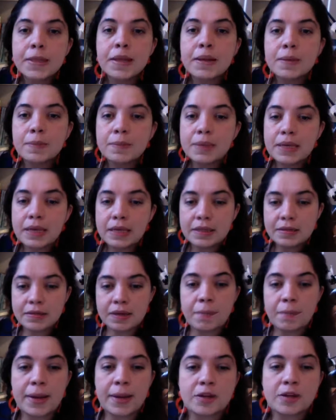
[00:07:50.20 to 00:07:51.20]
But let's
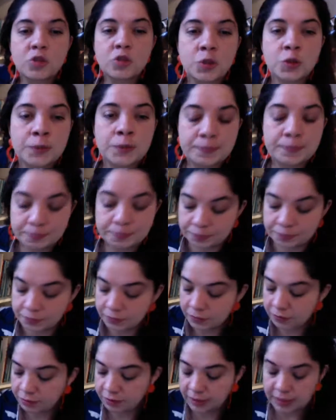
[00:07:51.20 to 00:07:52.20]
come back to
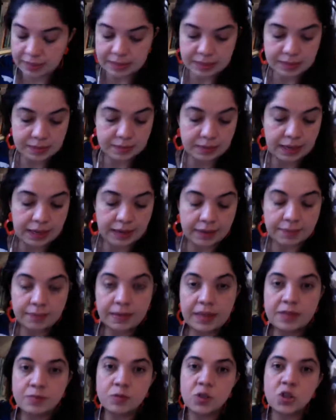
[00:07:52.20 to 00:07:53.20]
things. Like,
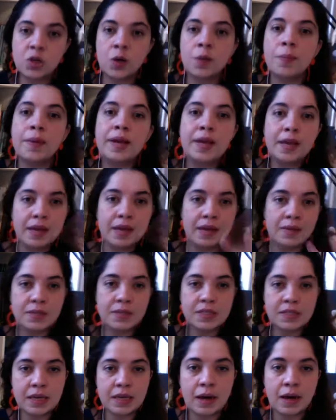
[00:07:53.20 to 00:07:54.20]
let me show my
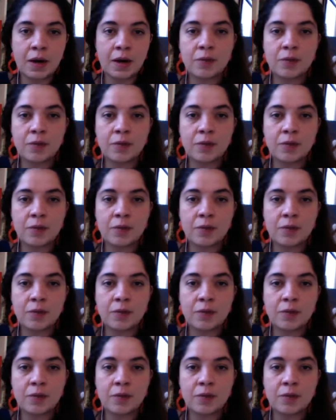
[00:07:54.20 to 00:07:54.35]
ABC hat.